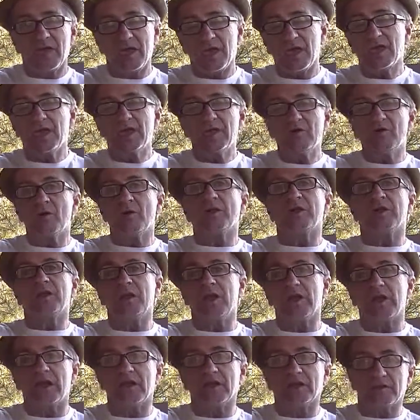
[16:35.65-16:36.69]
Anyone in
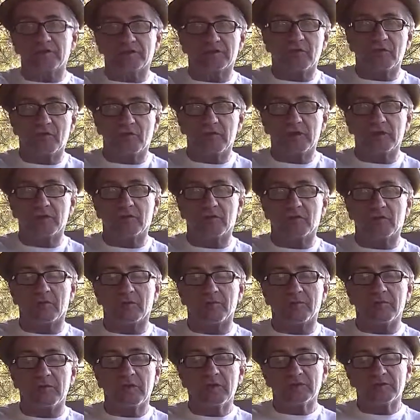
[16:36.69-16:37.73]
hell is no hero.
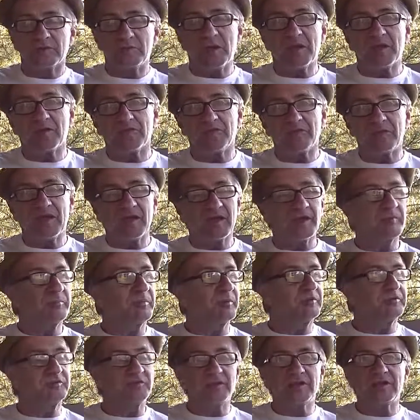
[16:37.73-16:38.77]
As a matter of fact, a
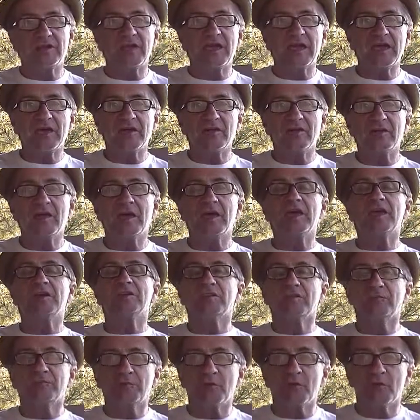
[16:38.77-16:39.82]
person in hell is
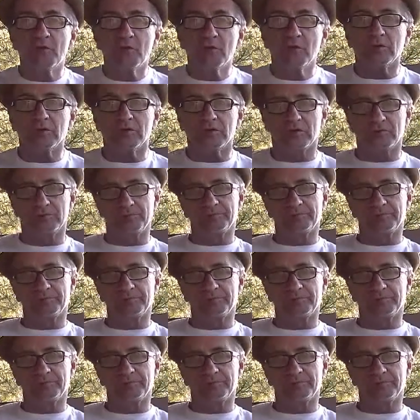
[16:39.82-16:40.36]
a fool.